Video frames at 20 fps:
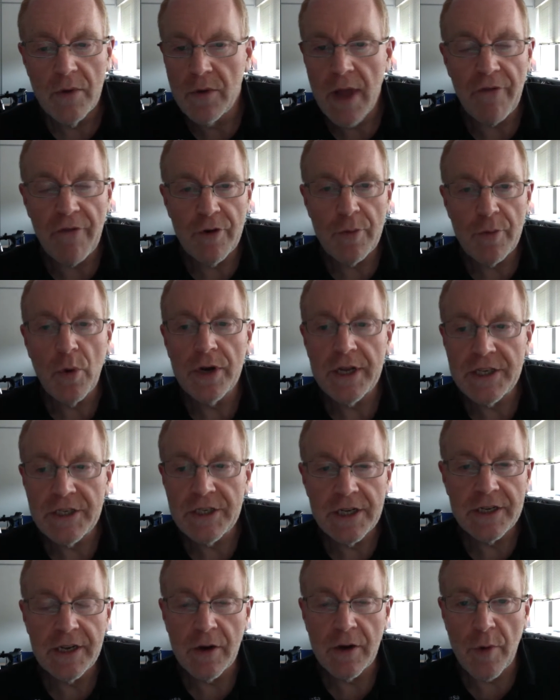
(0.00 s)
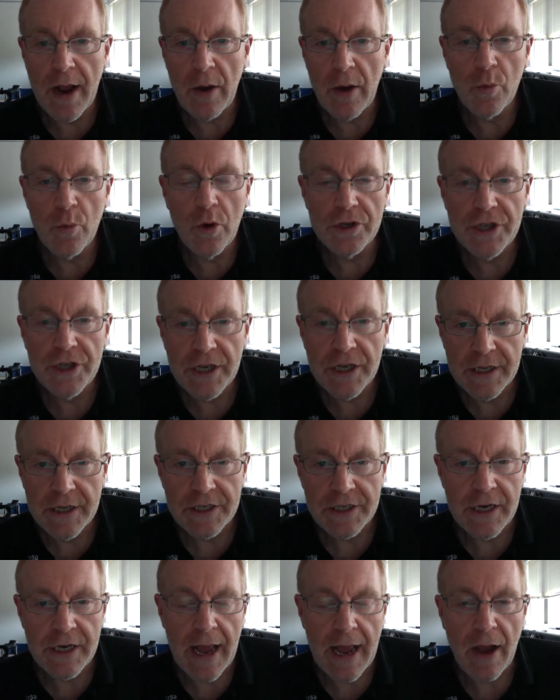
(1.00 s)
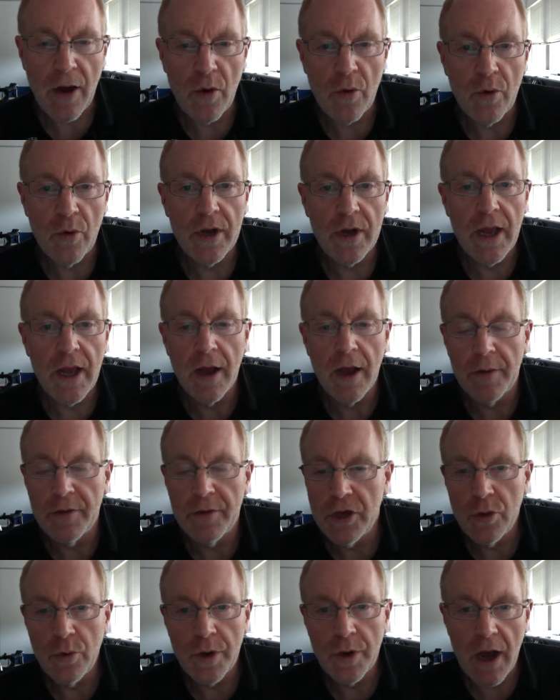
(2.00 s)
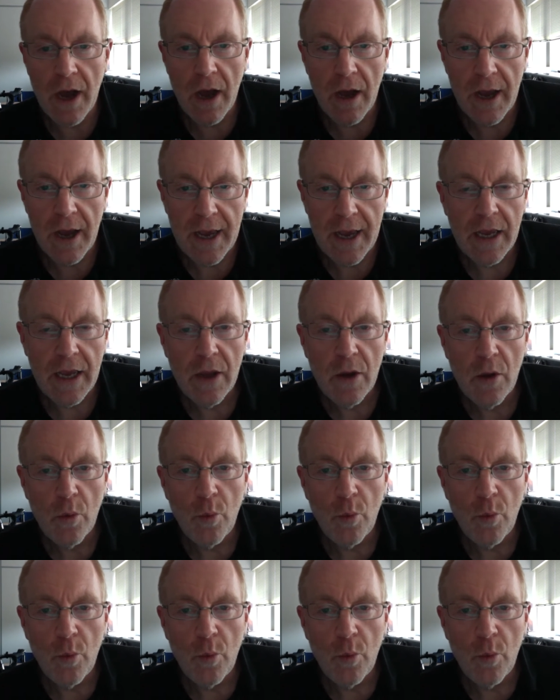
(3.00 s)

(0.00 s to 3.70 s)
everybody sitting around watching this now, uh, you and I,